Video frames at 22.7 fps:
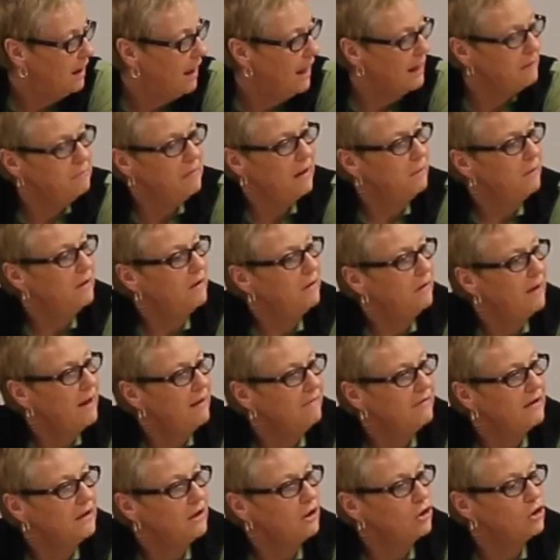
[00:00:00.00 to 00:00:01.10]
Yeah. And maybe you're
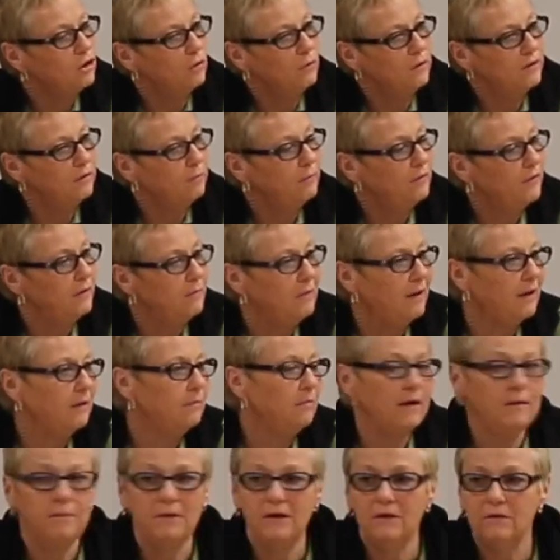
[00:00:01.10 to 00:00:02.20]
having an issue with cremate.
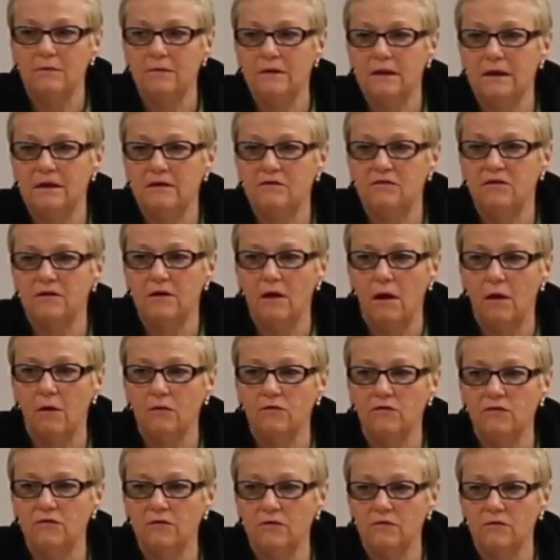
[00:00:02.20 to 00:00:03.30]
Maybe you need to
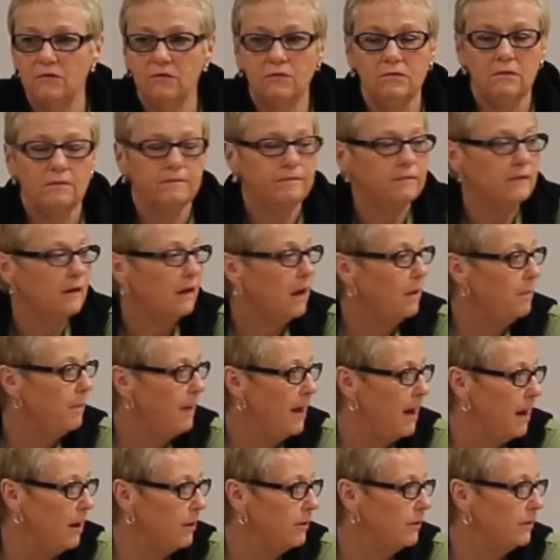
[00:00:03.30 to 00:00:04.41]
go to a
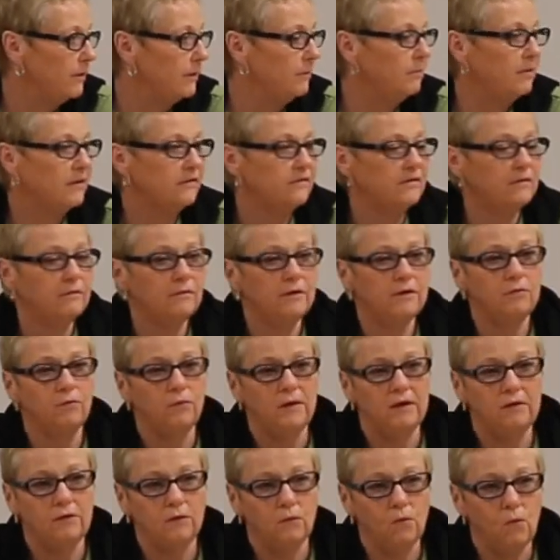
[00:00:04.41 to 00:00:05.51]
powder and mix it with
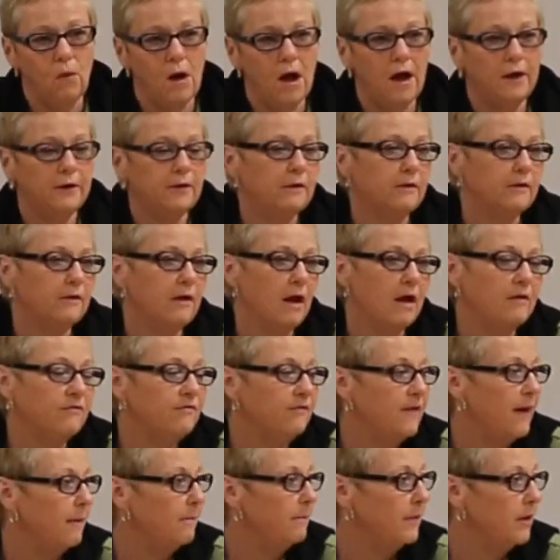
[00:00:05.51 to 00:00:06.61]
either water or
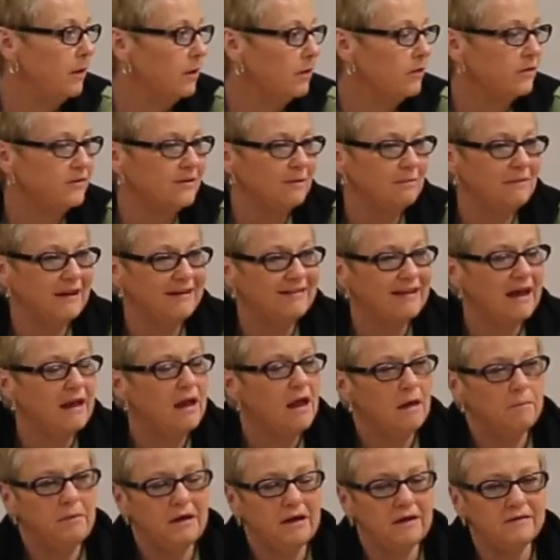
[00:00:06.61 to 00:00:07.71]
non-fat mm-hmm. milk or something like that.
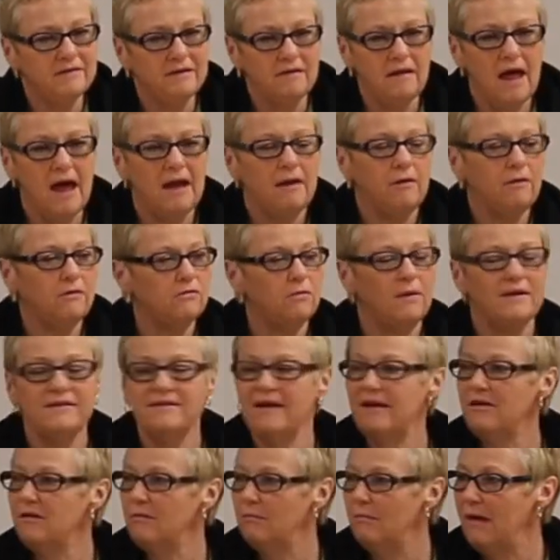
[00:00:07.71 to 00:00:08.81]
Because a lot of those ones
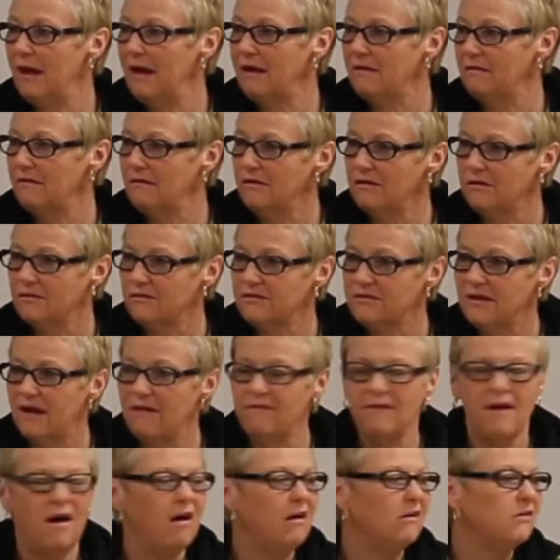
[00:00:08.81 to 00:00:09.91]
that you make
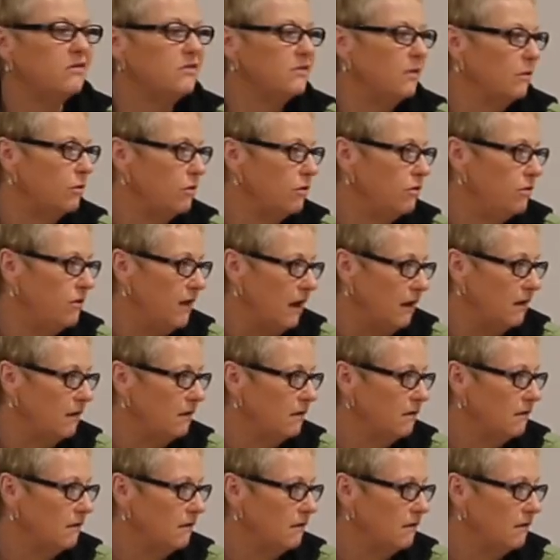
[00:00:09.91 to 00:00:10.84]
yourself aren't so thick.